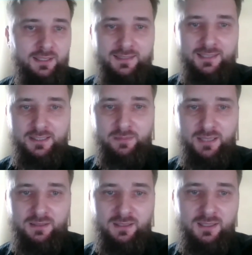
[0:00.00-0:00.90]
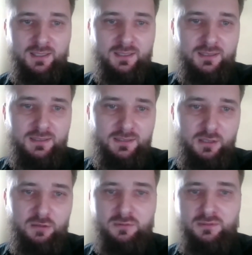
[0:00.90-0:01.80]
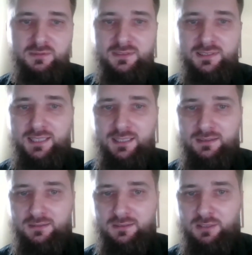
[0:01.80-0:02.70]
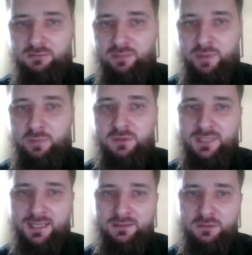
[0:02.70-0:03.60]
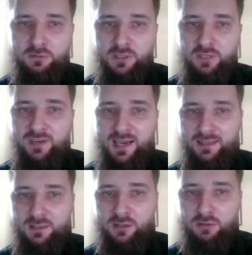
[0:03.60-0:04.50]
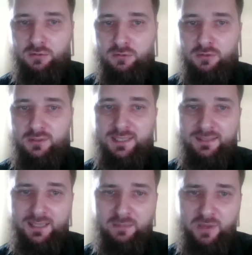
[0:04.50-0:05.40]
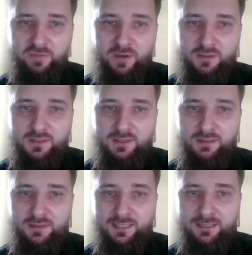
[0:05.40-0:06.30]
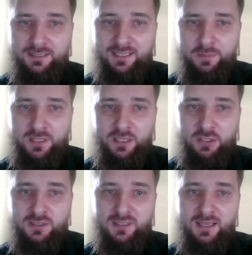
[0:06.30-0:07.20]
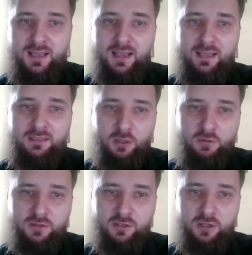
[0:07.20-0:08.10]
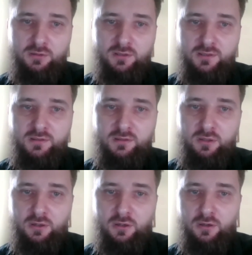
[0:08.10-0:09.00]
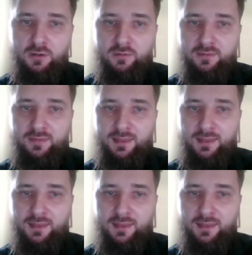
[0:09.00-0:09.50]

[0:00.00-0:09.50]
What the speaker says: assessment. So the people tended to give high score to certain methods in certain explanations and low scores to